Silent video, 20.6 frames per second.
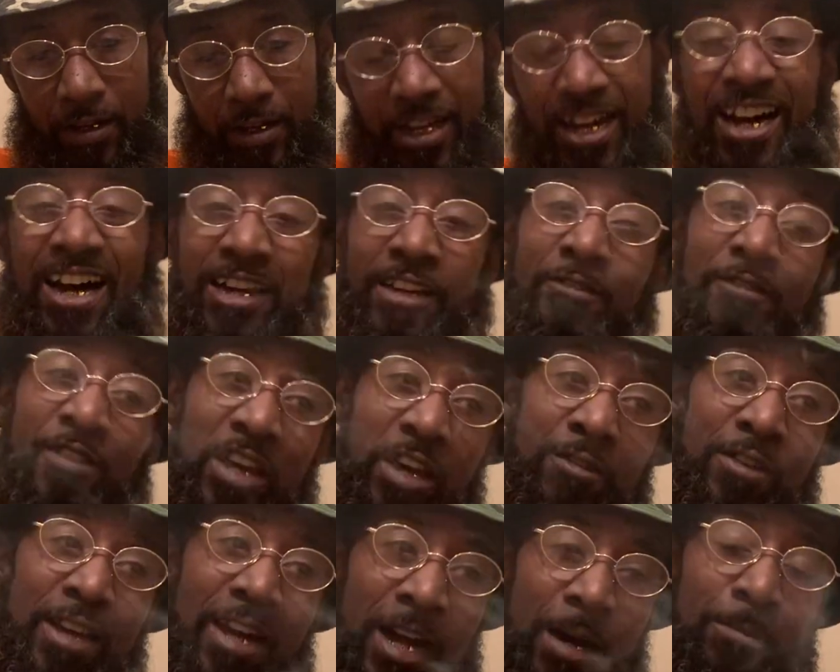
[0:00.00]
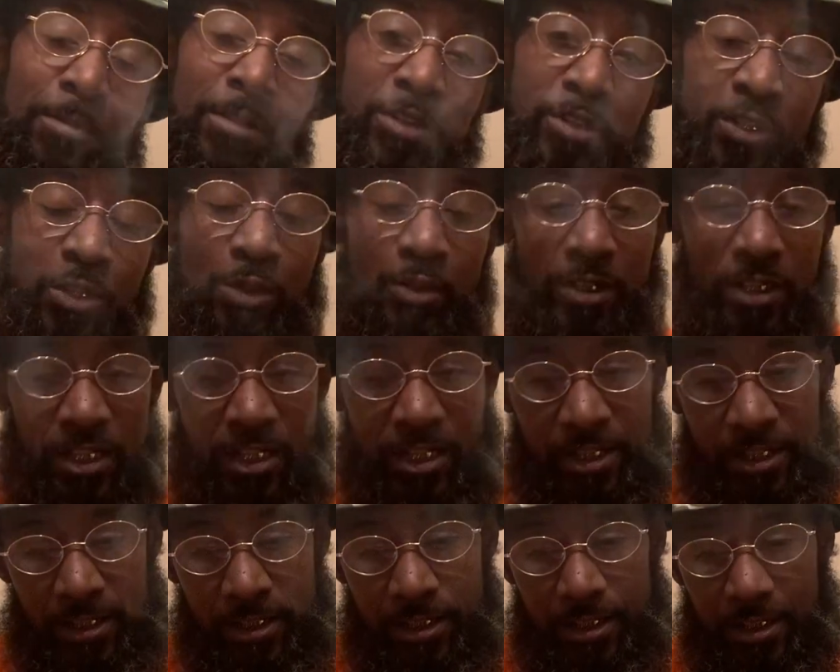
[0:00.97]
out of every opportunity
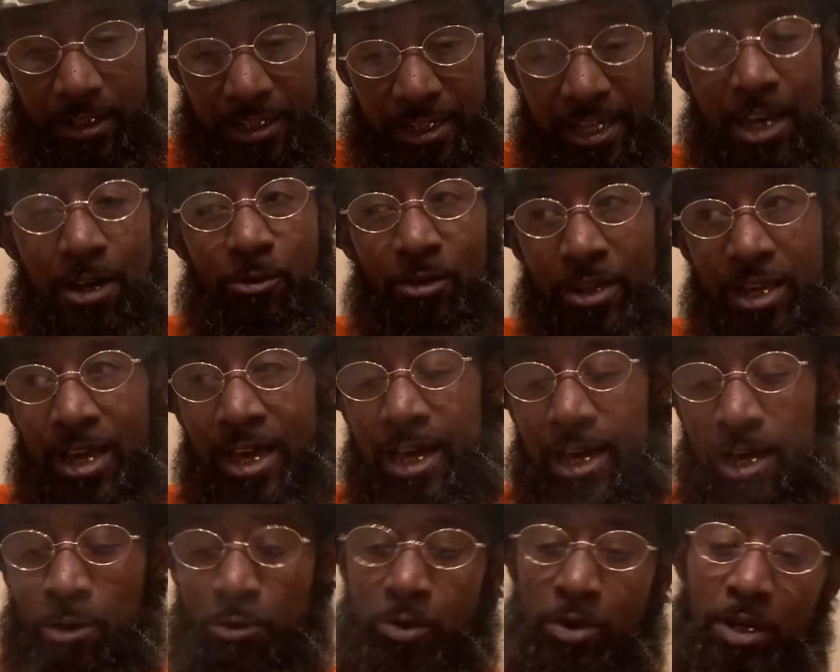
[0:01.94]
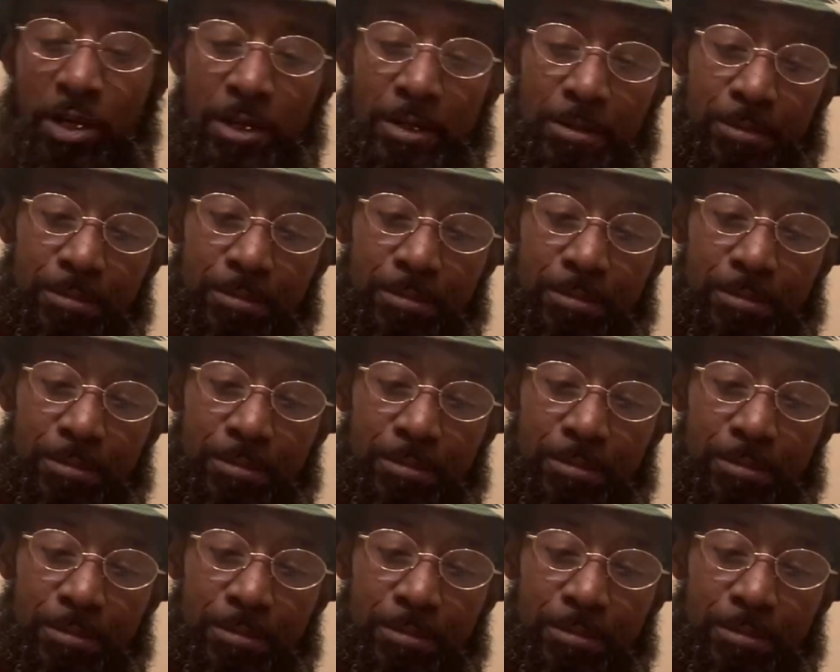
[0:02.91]
that we have one.